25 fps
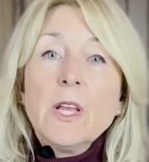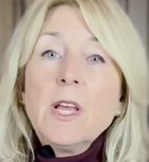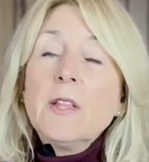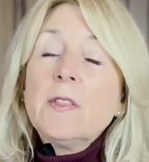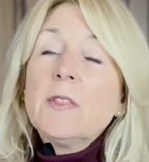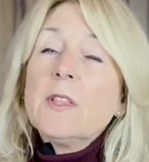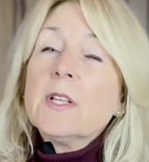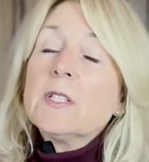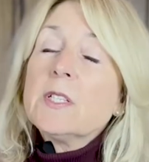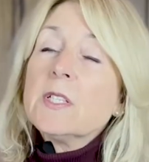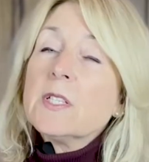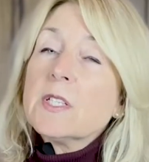
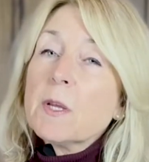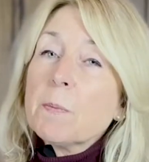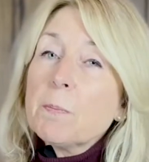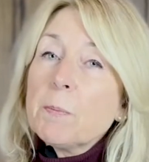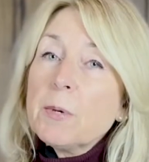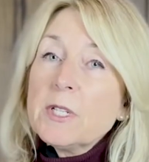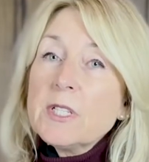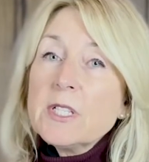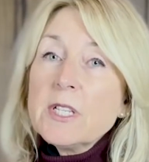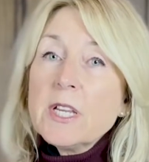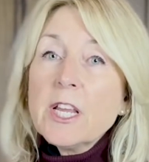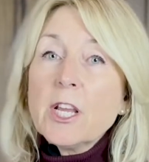This is a
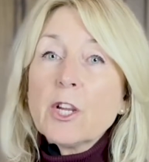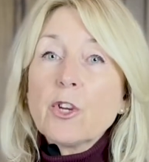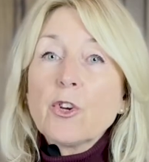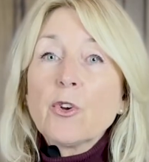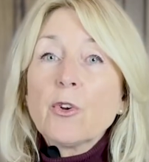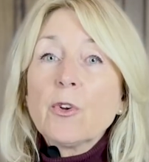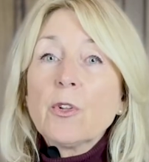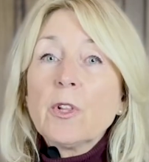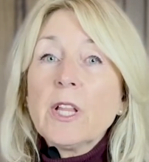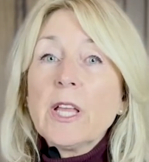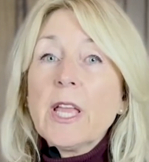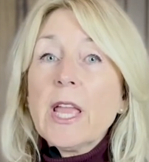
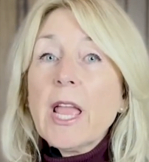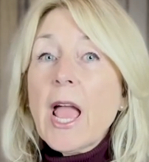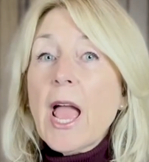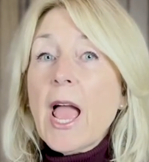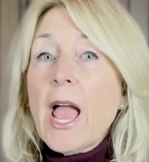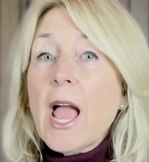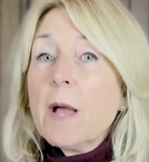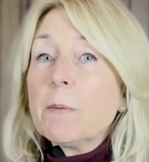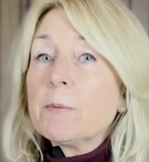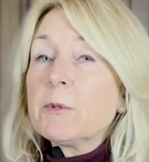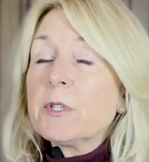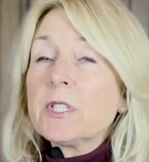particularly
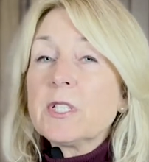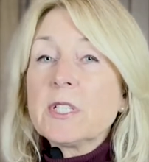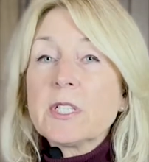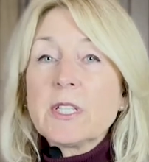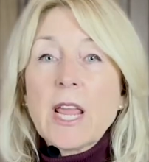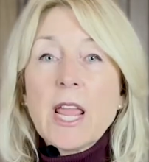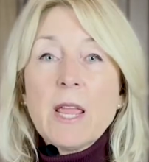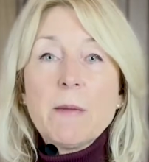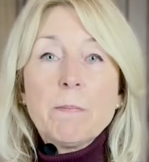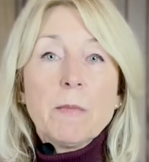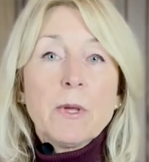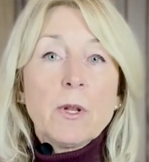apt
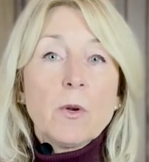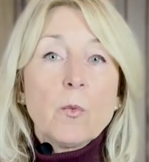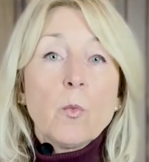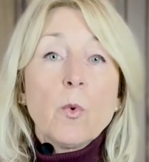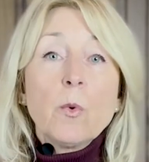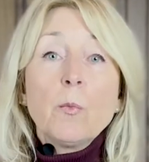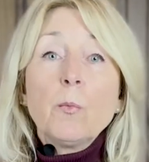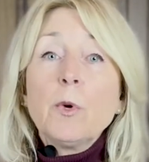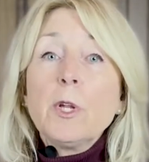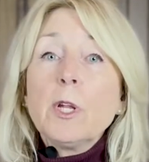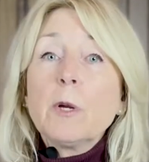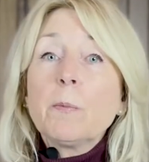statement when
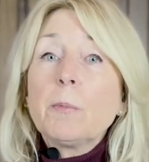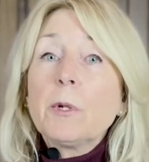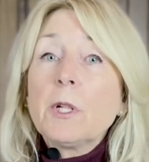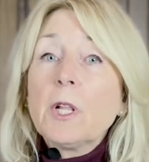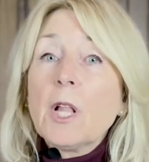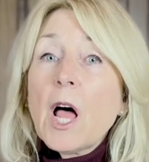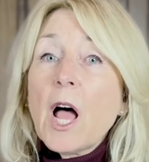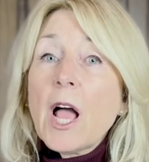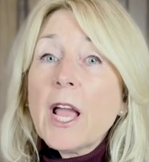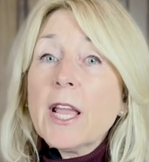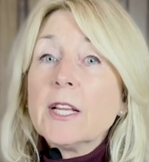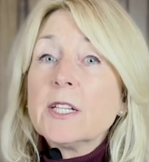we
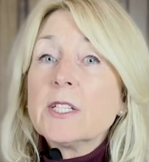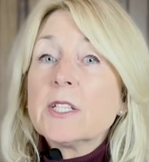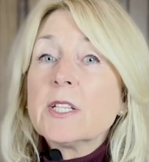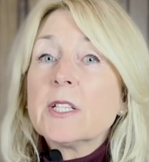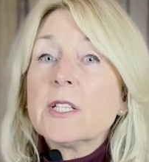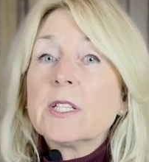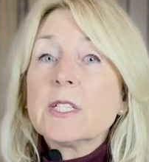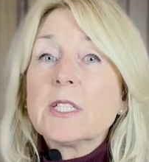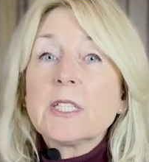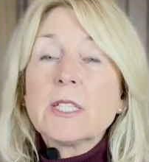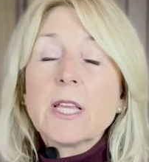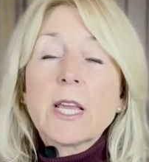apply it to the
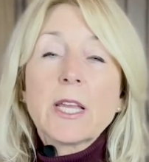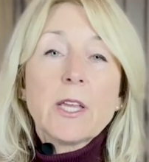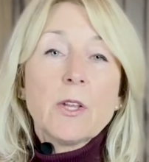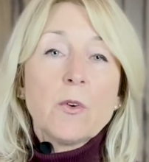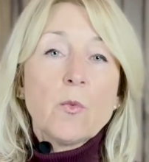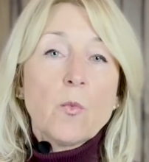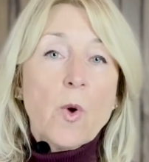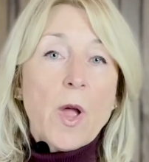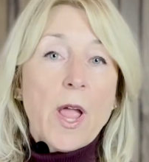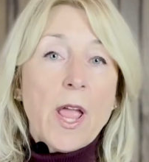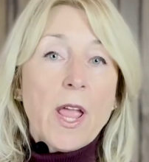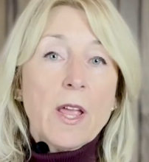second
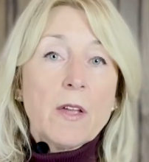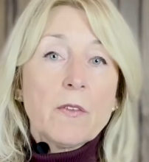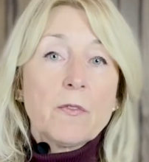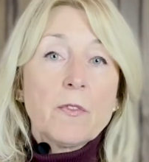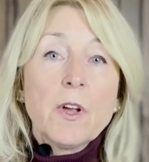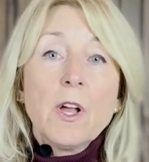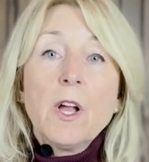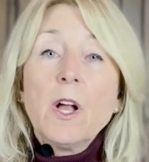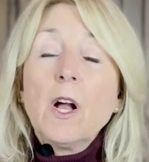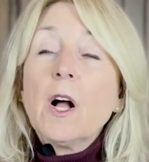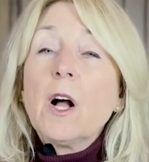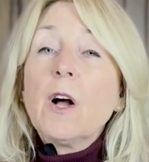wave
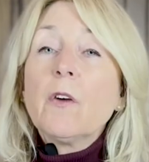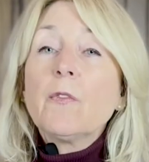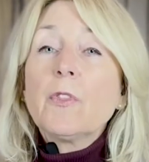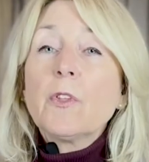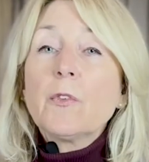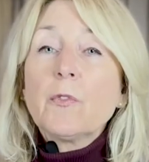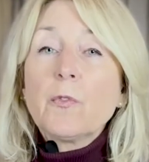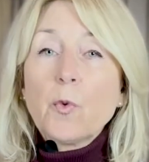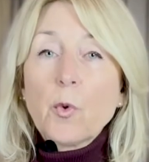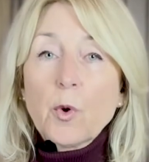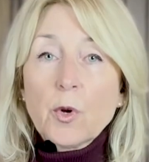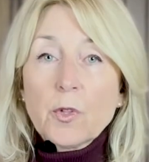of the
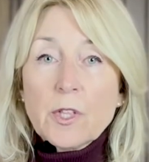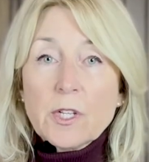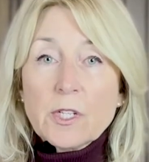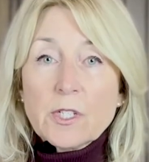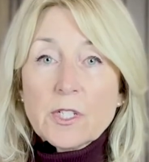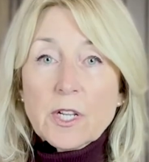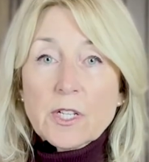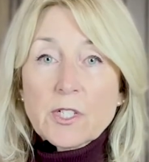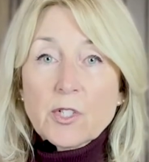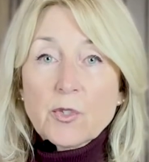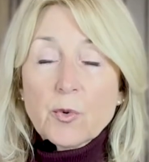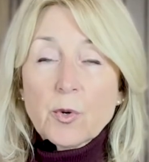Fourth
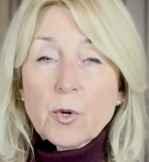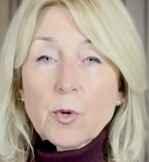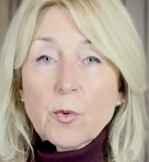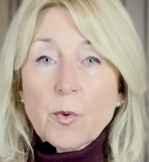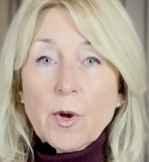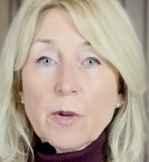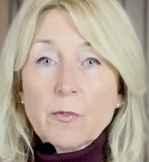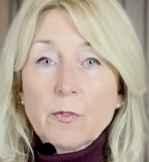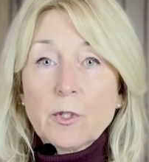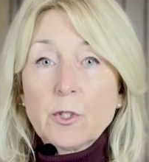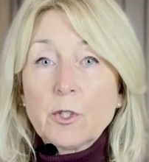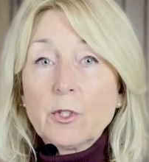Industrial
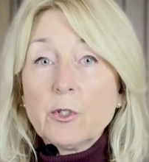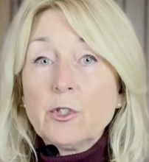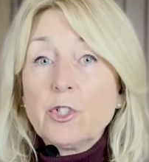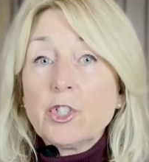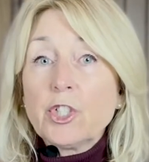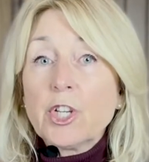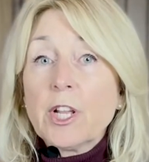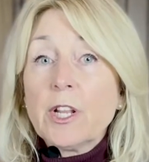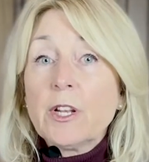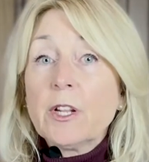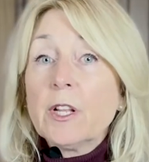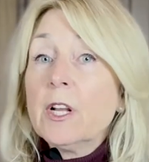
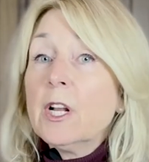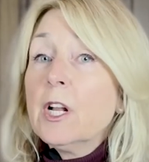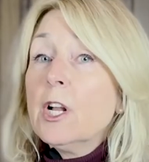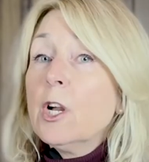Revolution,